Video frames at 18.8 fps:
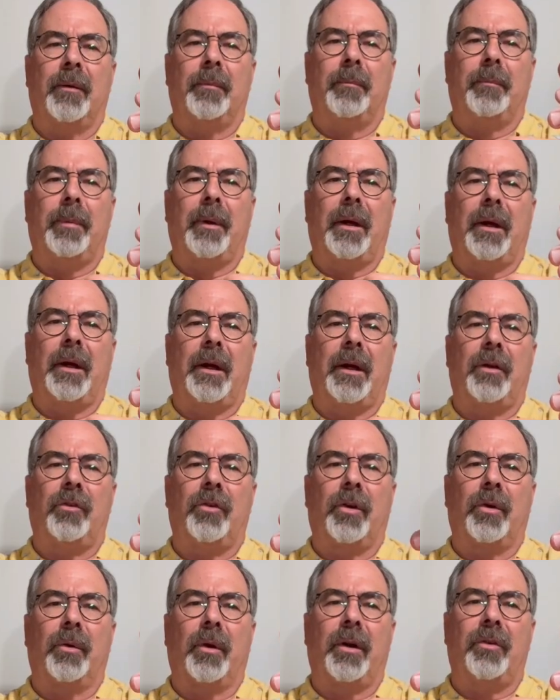B,
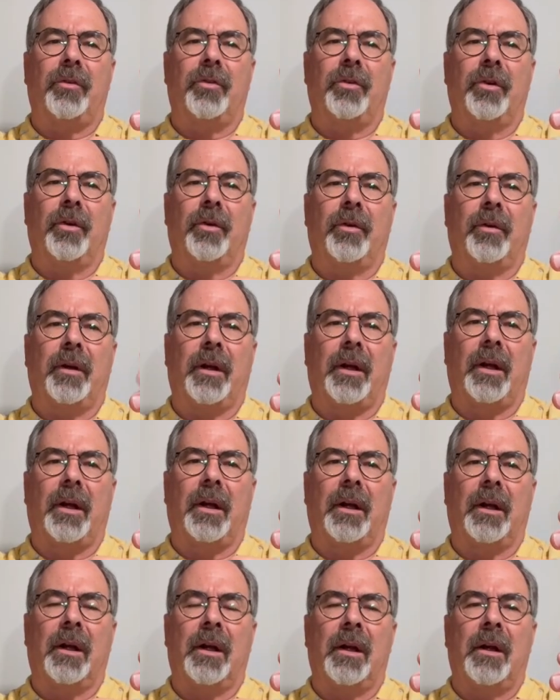G grace note,
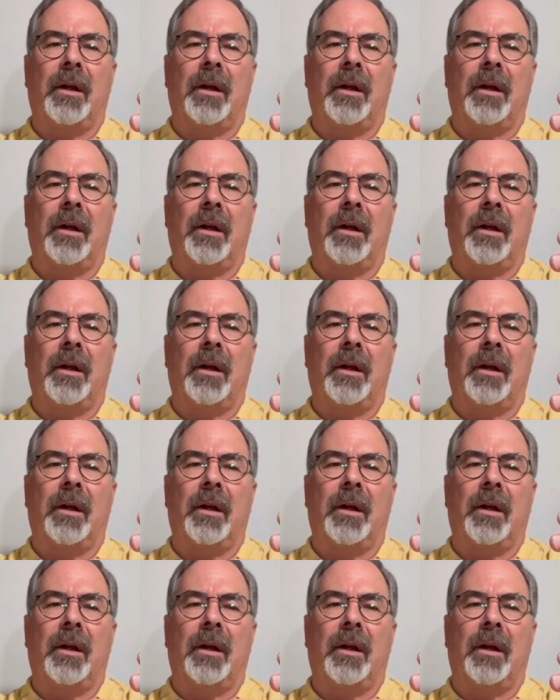E.